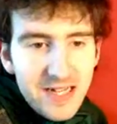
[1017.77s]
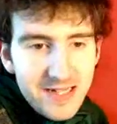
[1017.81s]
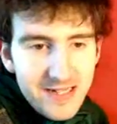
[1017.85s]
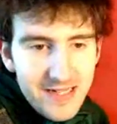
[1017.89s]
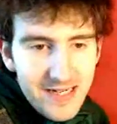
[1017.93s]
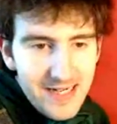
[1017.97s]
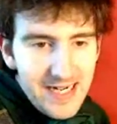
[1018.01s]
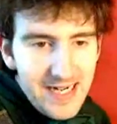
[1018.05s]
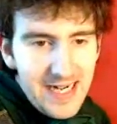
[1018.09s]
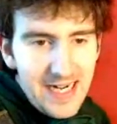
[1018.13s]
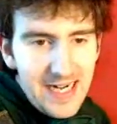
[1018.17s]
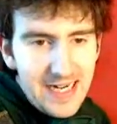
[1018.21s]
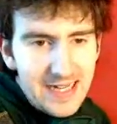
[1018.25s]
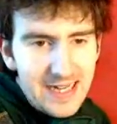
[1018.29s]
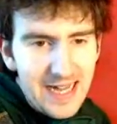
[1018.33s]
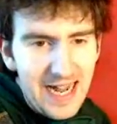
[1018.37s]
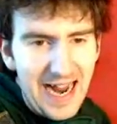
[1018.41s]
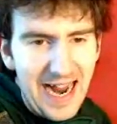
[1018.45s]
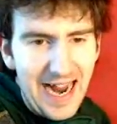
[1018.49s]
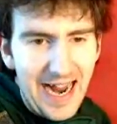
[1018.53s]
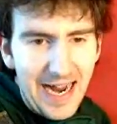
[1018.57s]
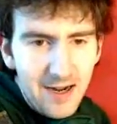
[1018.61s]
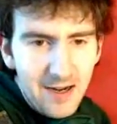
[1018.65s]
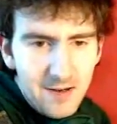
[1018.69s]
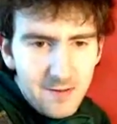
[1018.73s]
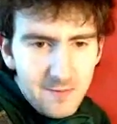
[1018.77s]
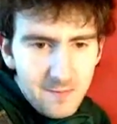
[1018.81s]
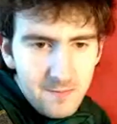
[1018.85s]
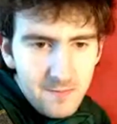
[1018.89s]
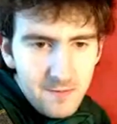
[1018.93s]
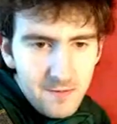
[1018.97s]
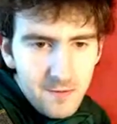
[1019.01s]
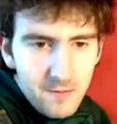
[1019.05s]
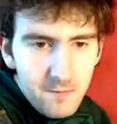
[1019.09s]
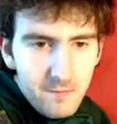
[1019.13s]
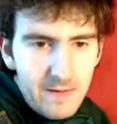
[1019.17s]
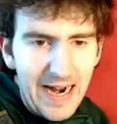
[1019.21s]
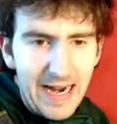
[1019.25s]
Tequila,
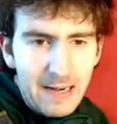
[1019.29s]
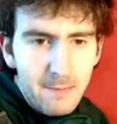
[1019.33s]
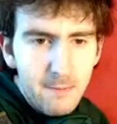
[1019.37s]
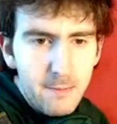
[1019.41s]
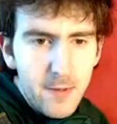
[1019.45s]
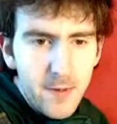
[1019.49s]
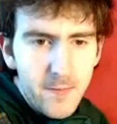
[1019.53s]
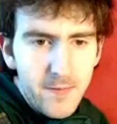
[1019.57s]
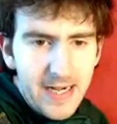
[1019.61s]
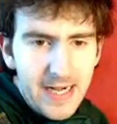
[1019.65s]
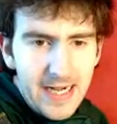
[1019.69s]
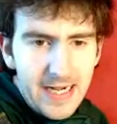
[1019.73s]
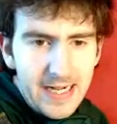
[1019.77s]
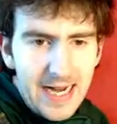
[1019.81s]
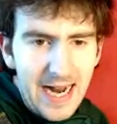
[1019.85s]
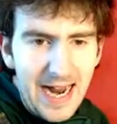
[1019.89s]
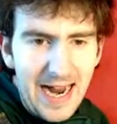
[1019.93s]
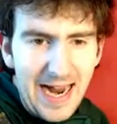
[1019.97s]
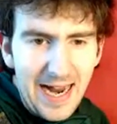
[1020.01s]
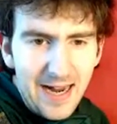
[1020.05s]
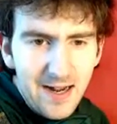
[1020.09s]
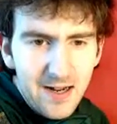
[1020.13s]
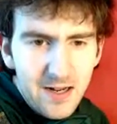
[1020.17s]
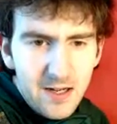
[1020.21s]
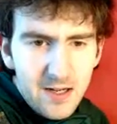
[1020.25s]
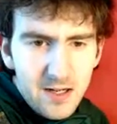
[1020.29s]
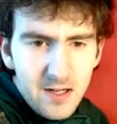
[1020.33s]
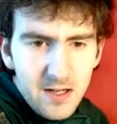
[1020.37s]
Grand Marina,